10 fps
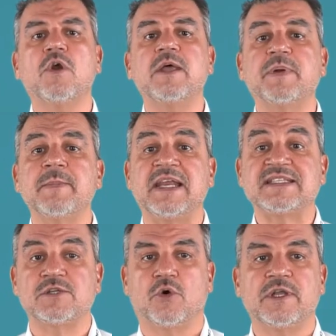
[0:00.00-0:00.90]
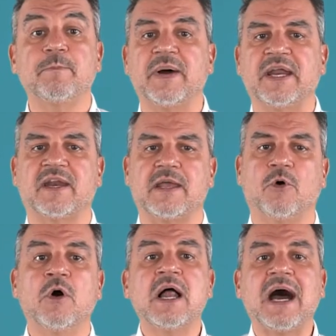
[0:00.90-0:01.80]
In the first lessons, we
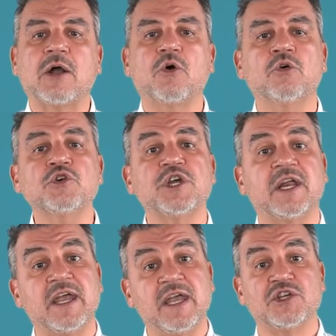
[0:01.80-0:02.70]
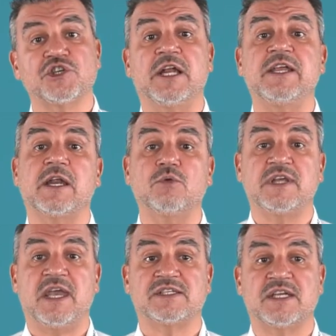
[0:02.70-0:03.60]
are going to learn about the tool and how
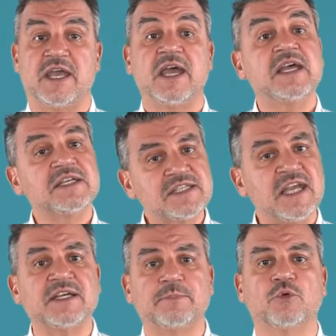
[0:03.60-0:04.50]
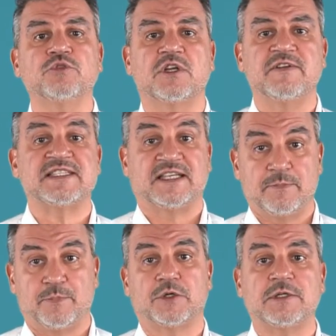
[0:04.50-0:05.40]
to choose it, both from the point of
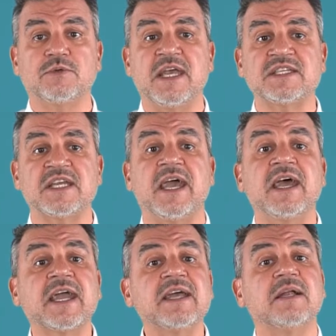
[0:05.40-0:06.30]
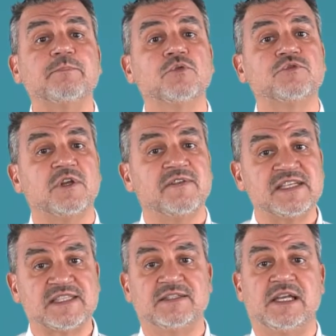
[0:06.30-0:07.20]
view of the tool holder and of the insert.